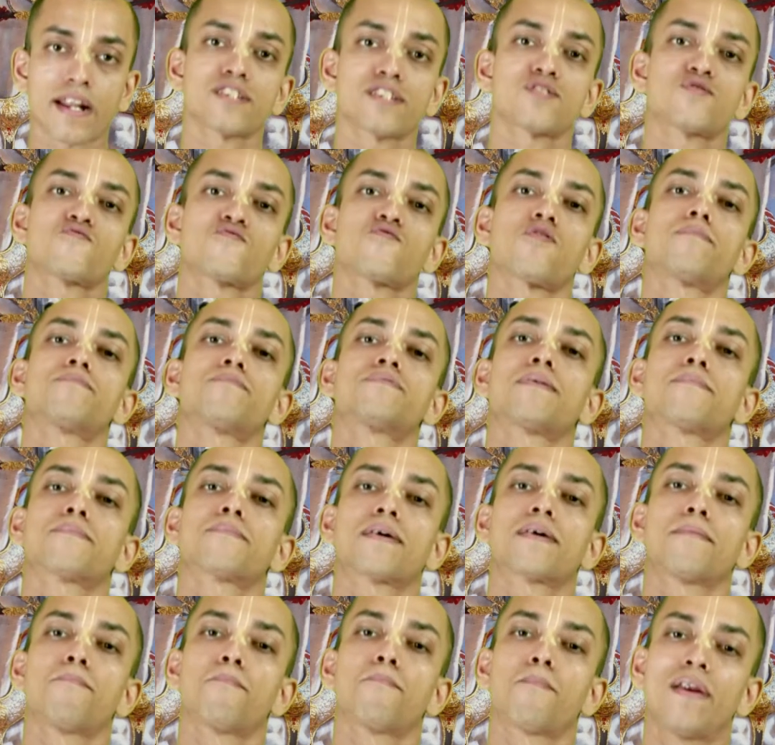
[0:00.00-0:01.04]
transformed
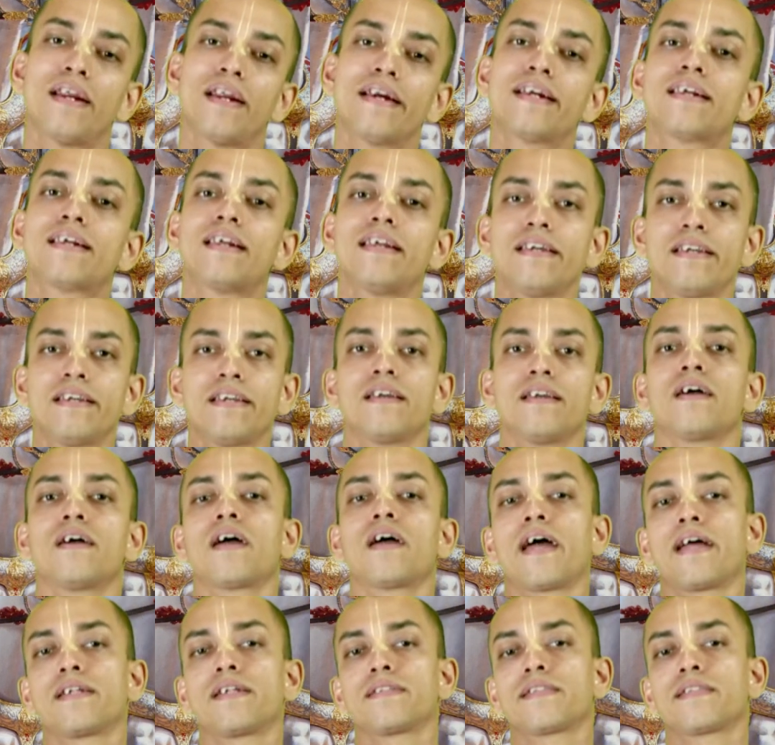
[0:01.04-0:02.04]
them completely